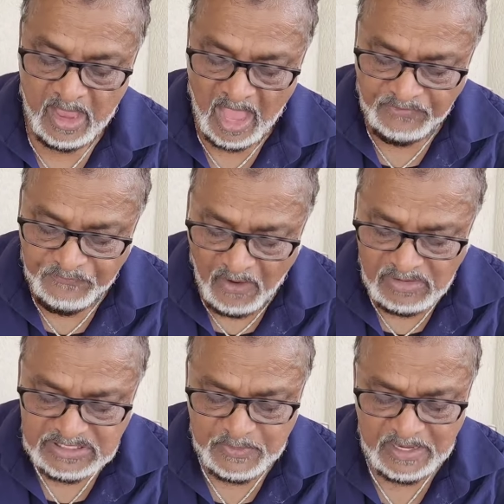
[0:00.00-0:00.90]
As far
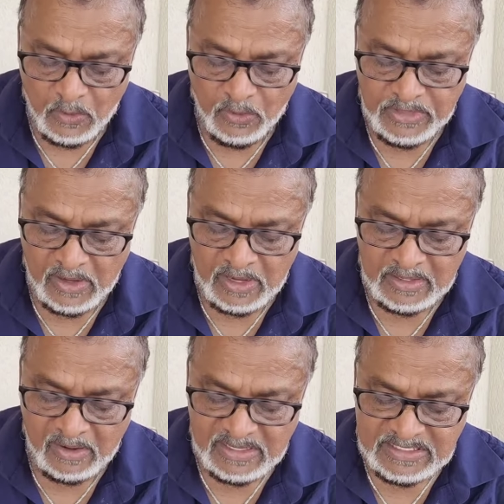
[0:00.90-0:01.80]
as we know, there,
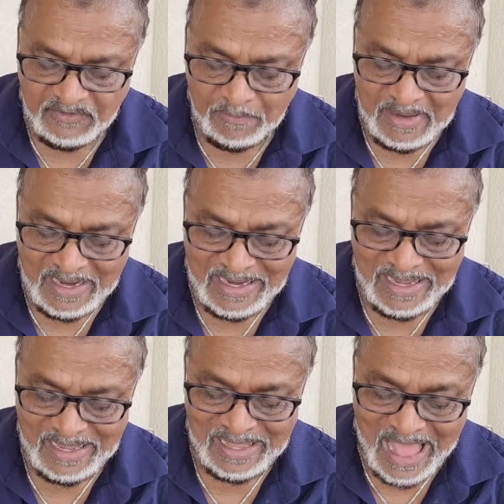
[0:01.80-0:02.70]
there has never been
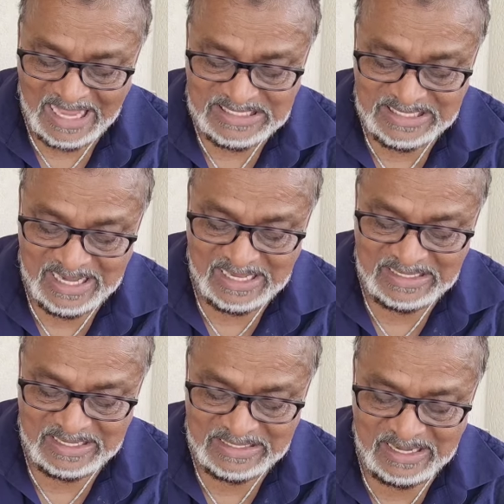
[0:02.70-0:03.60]
any
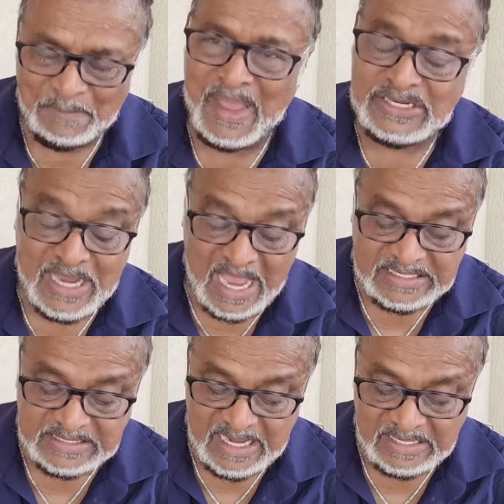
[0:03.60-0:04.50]
accident, major
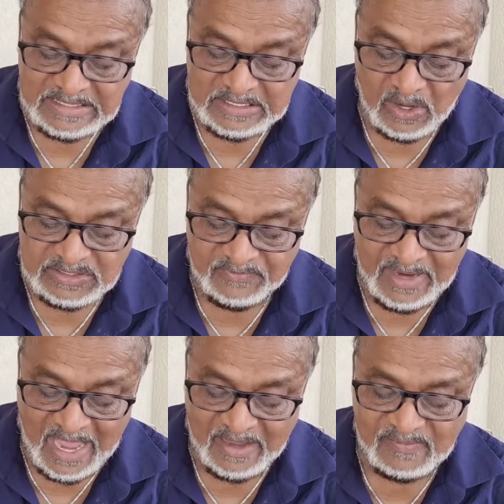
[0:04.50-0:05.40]
accidents, loss of
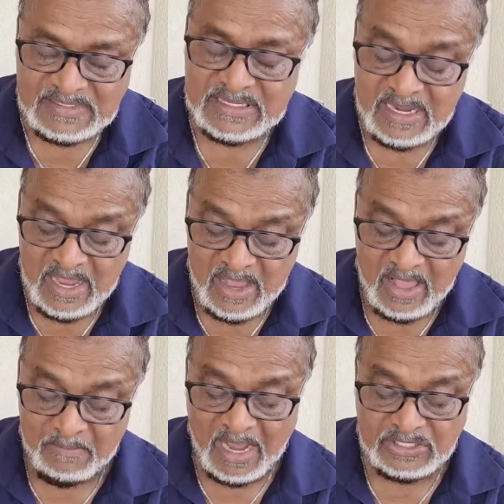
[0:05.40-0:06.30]
lives
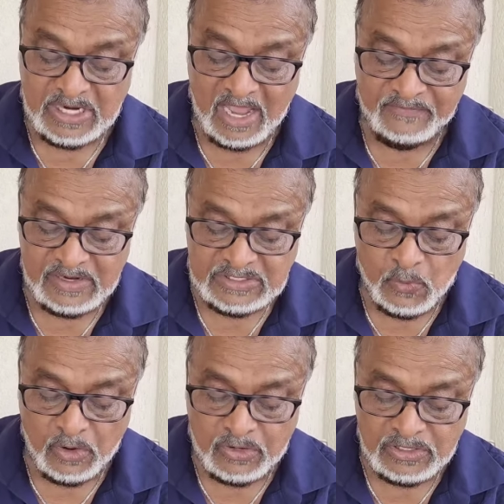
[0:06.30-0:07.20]
by drivers,
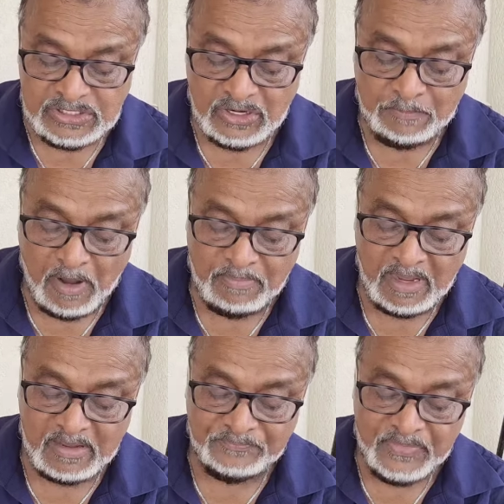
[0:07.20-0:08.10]
workers, or the
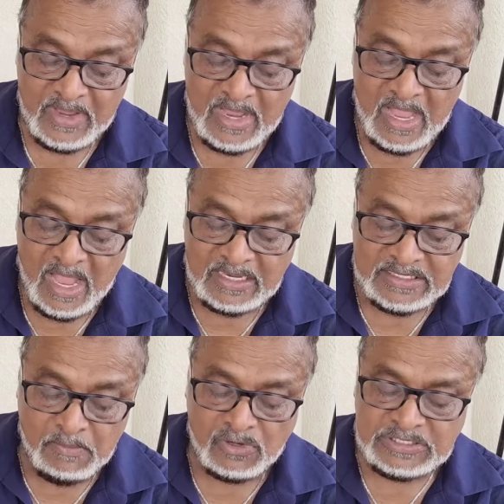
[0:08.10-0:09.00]
public. It is
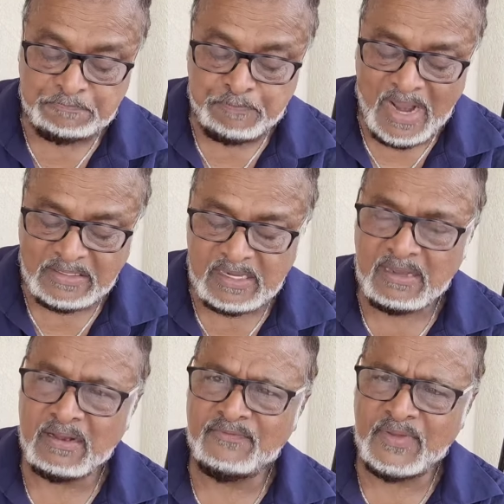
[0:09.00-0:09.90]
the most
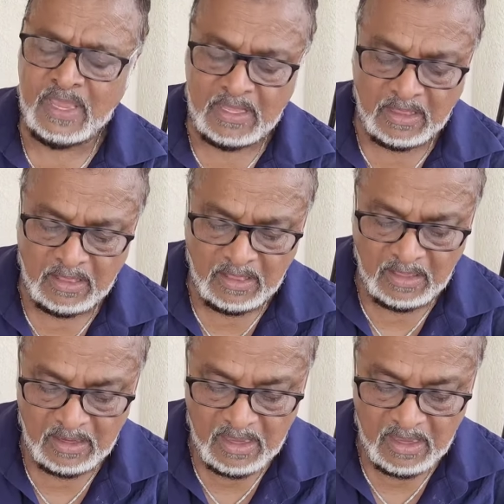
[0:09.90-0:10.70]
practical vehicle